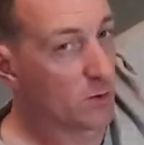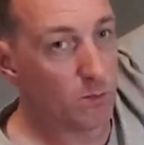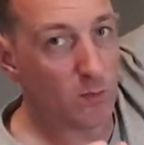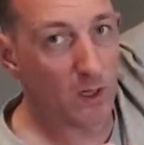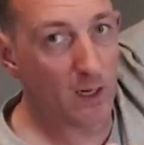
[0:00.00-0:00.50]

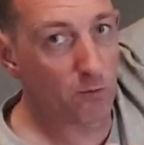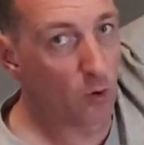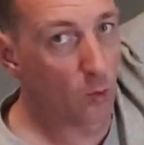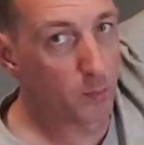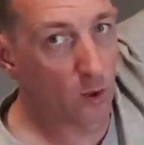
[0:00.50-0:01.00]
some
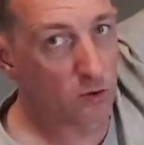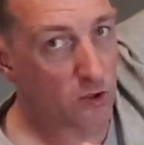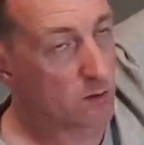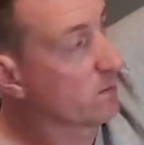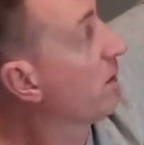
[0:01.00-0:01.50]
roll
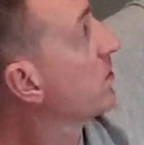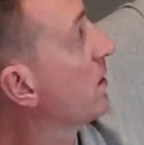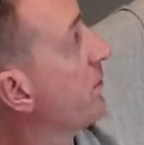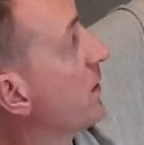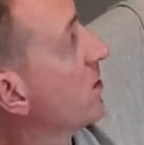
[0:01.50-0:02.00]
plugs,
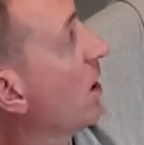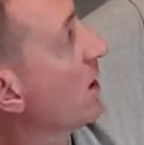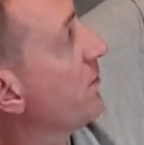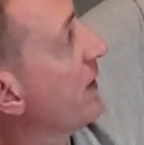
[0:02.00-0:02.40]
obviously for a solid